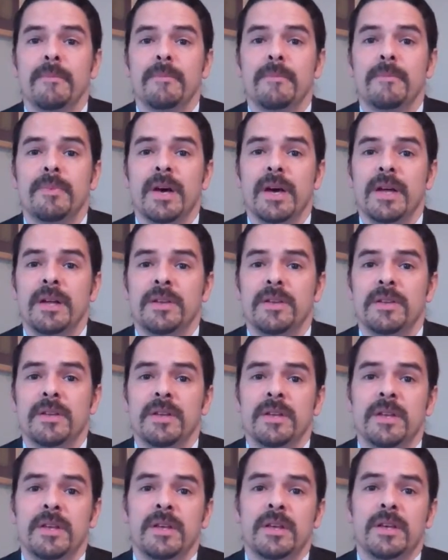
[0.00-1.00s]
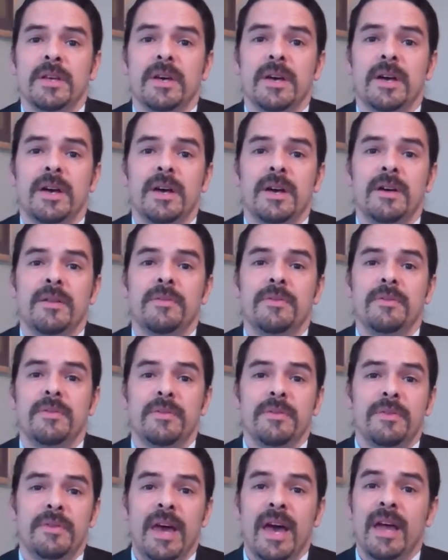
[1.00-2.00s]
but
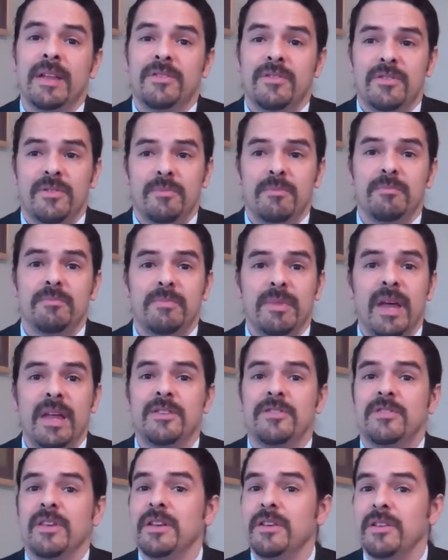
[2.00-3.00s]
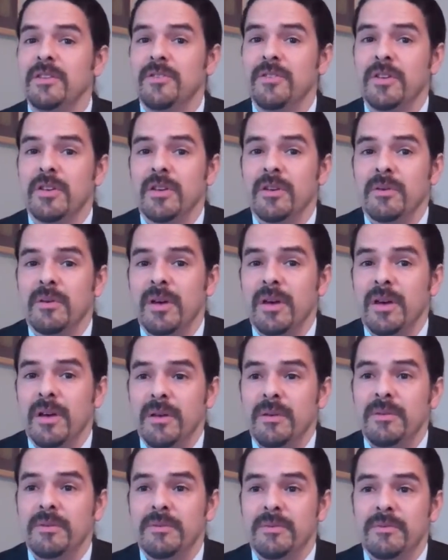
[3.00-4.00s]
that's sentencing.
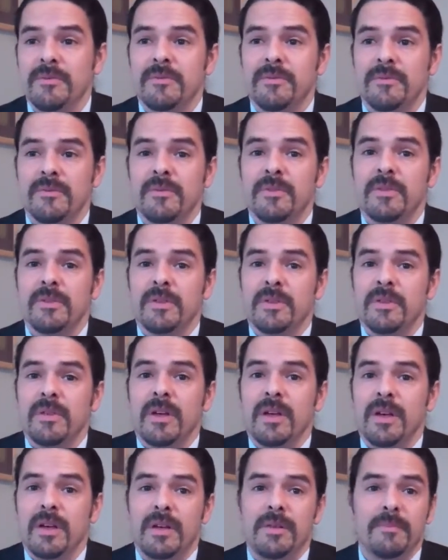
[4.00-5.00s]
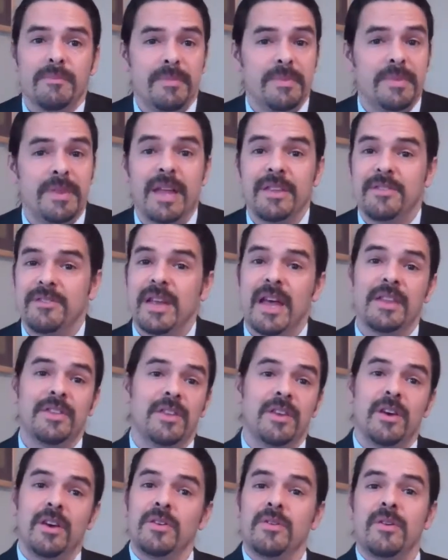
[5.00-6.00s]
That's not
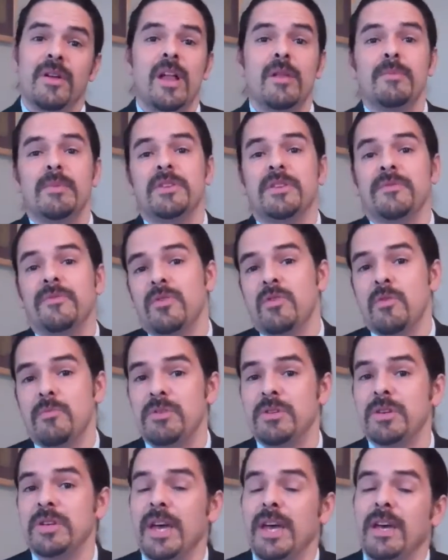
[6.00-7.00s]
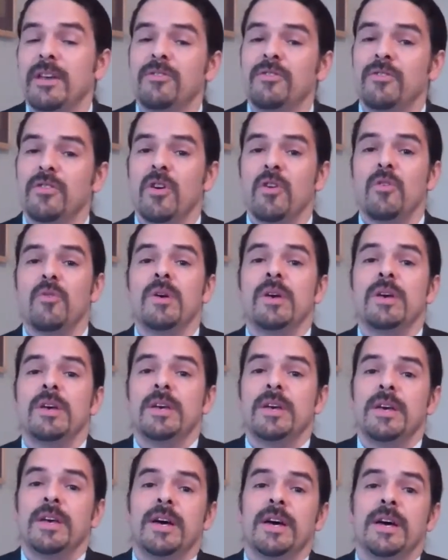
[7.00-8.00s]
the other elements of a criminal case. So
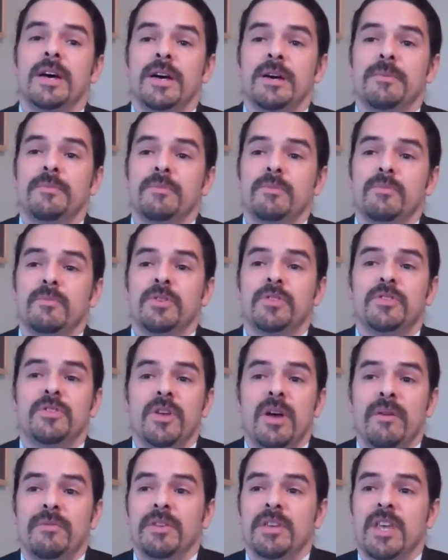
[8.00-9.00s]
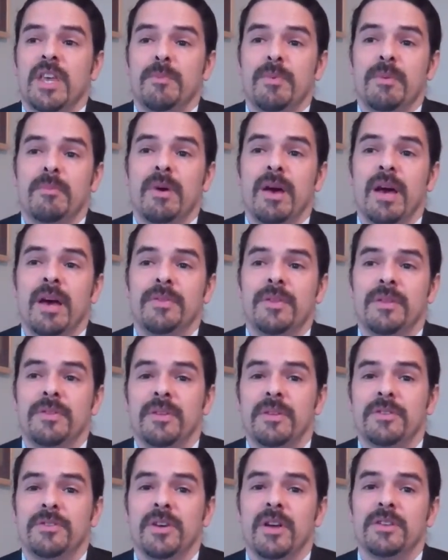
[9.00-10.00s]
we still have to keep in mind that
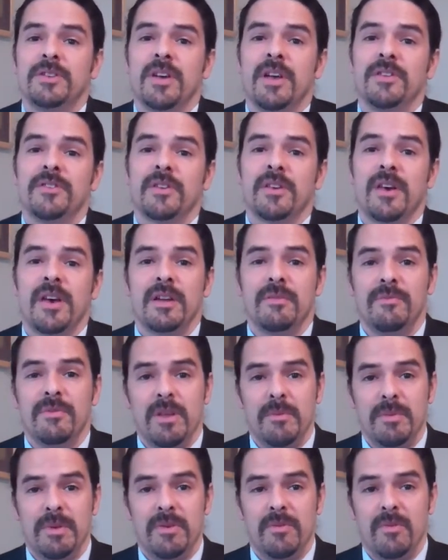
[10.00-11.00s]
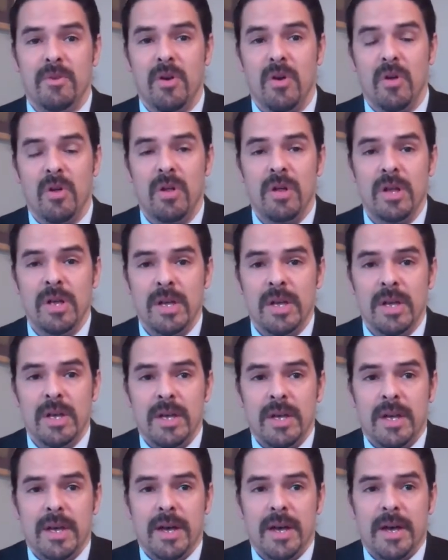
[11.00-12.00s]
the judge has a kind of limited role.
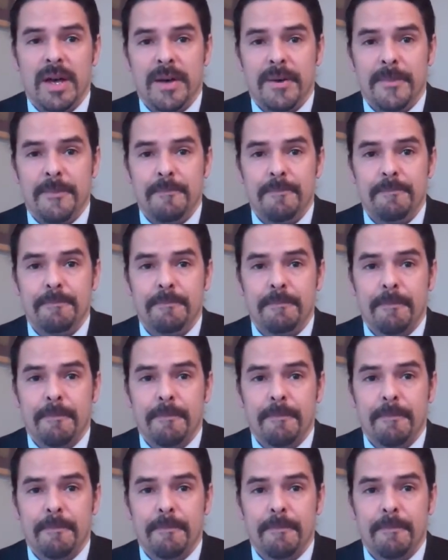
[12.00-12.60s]
In